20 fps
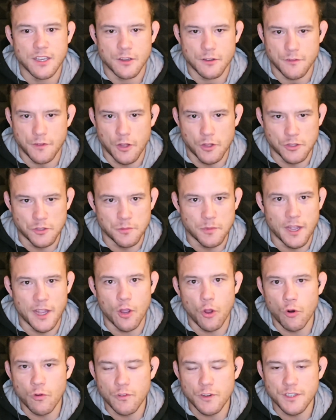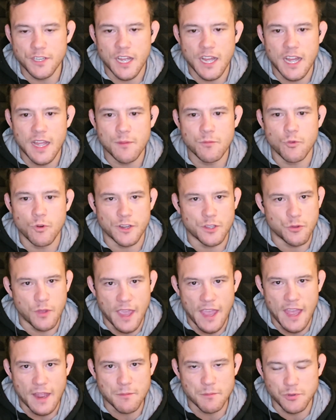followed by overtime where you
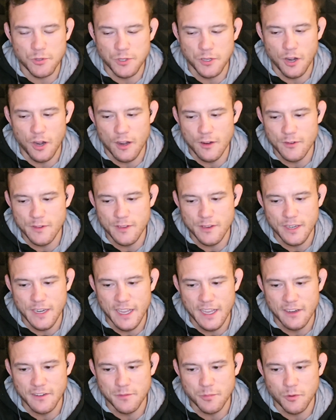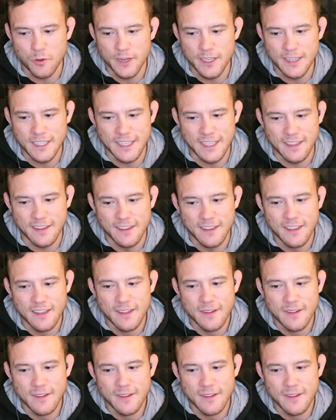can't pull guard without a negative point. Like,